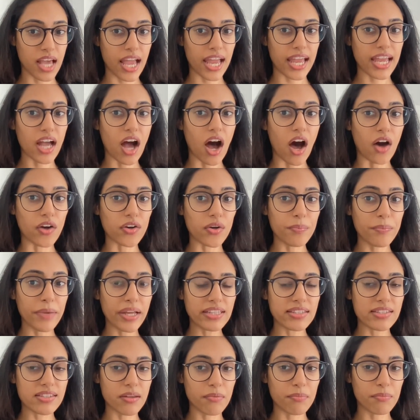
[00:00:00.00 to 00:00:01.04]
It
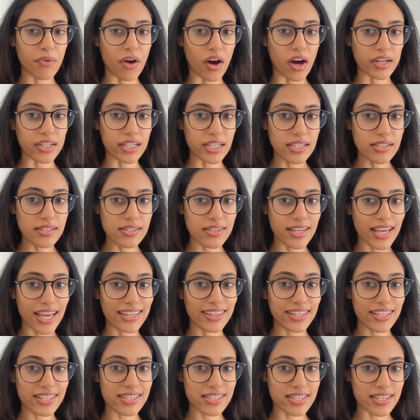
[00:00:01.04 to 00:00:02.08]
automates the bodies
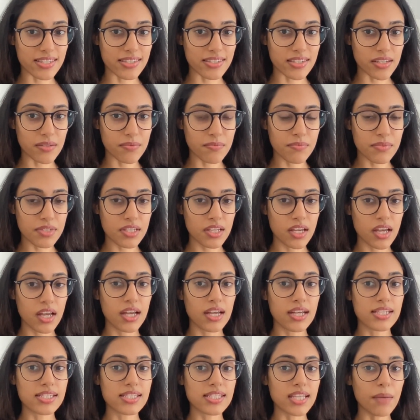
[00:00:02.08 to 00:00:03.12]
and the systems
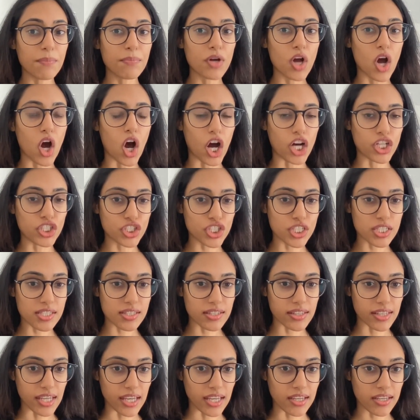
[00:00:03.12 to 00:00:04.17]

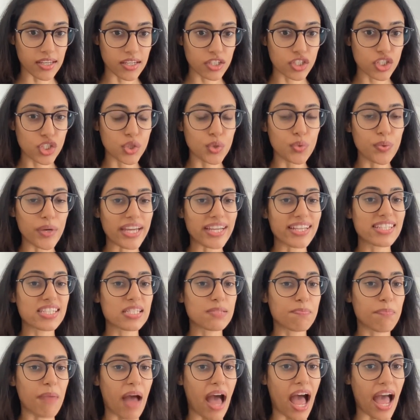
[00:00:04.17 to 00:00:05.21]
subconsciously to
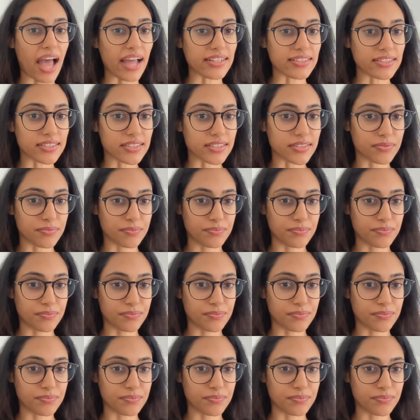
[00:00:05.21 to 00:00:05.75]
expand.